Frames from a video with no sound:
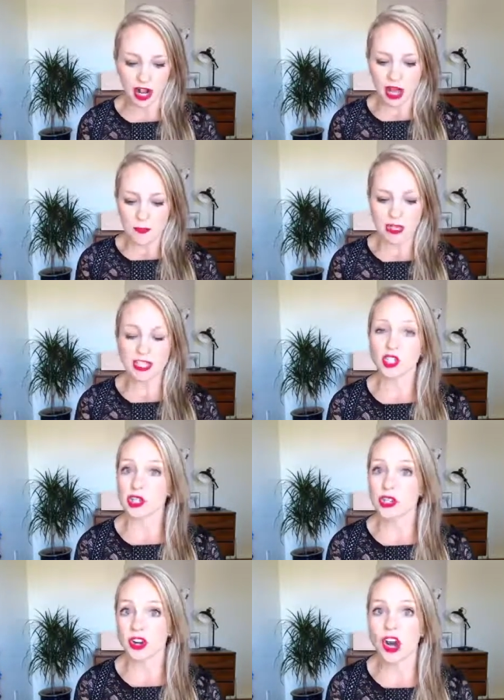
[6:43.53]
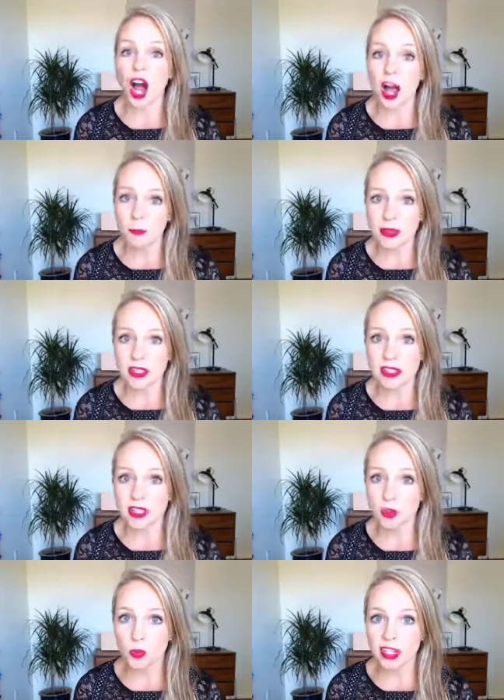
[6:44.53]
Make sure your copy is
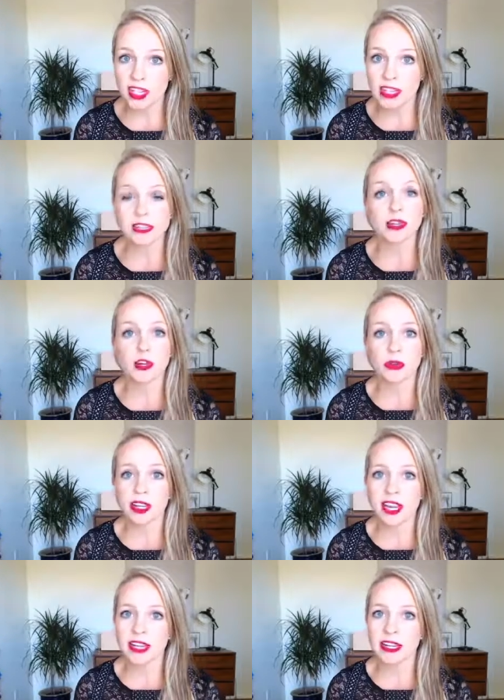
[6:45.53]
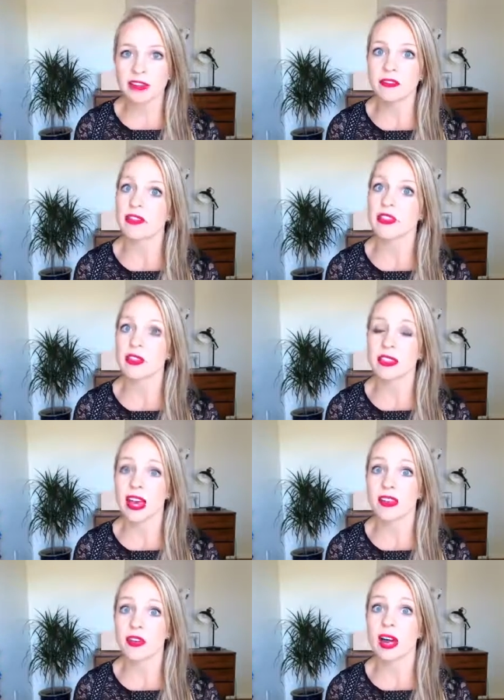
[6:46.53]
witty and creative so that they'll
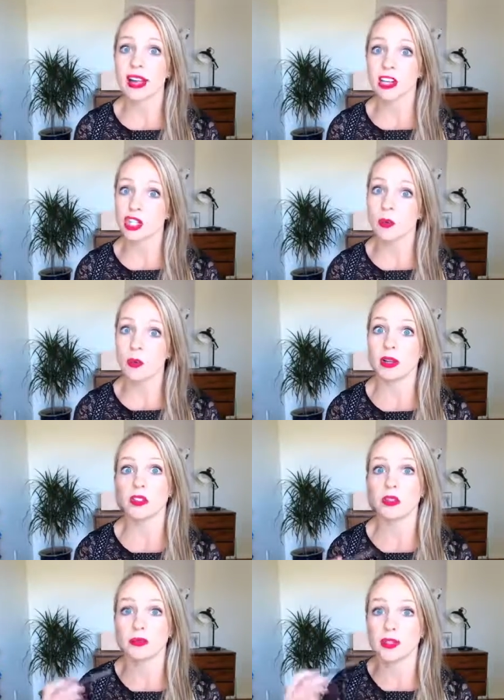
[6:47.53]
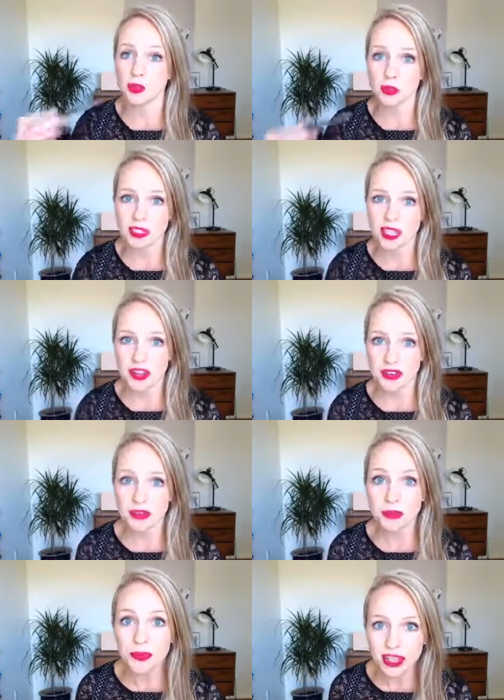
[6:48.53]
actually want to scroll down and
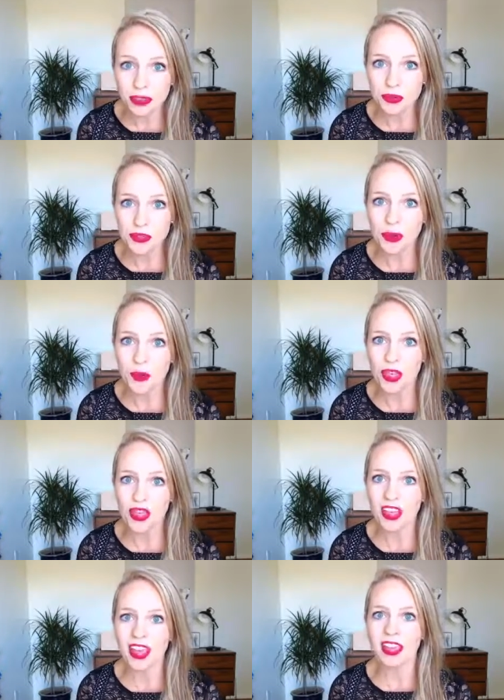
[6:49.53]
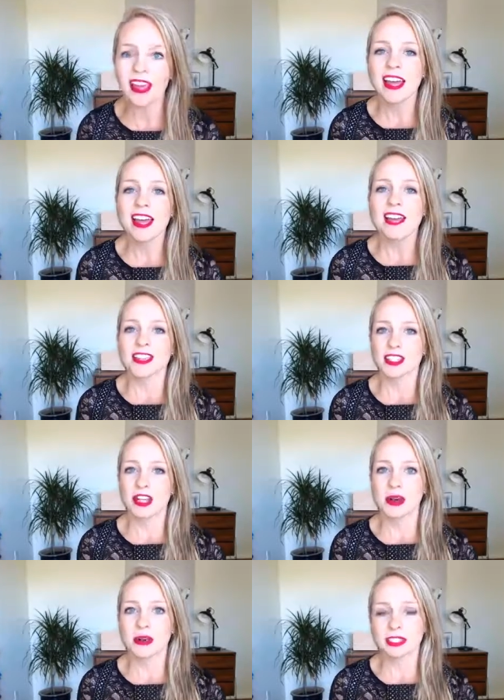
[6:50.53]
read through the whole thing.
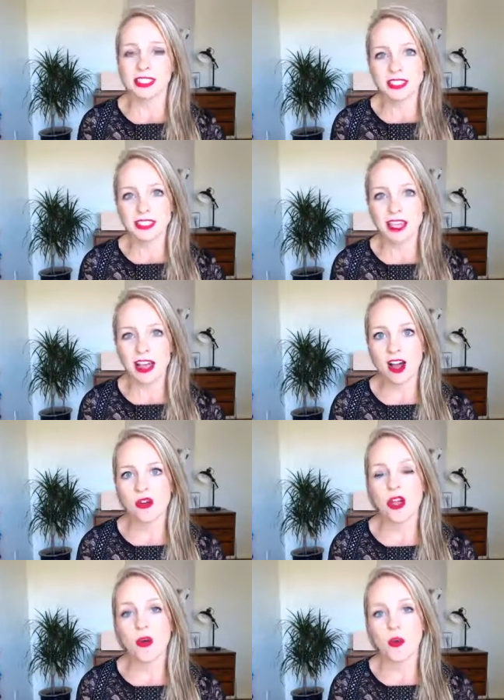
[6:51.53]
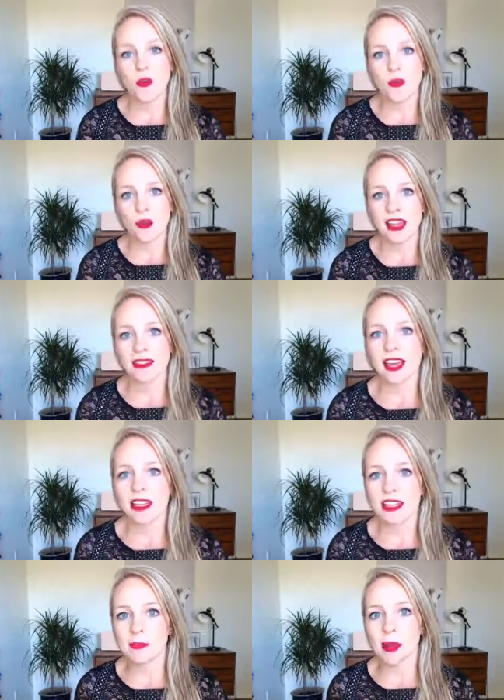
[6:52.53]
So sit down, write that
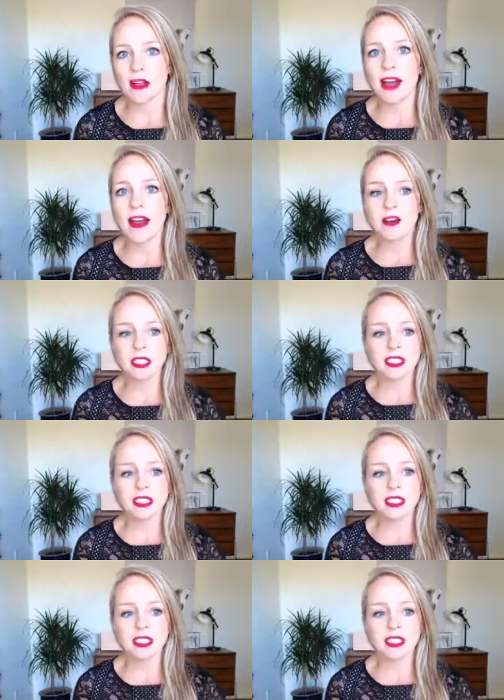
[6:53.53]
email out.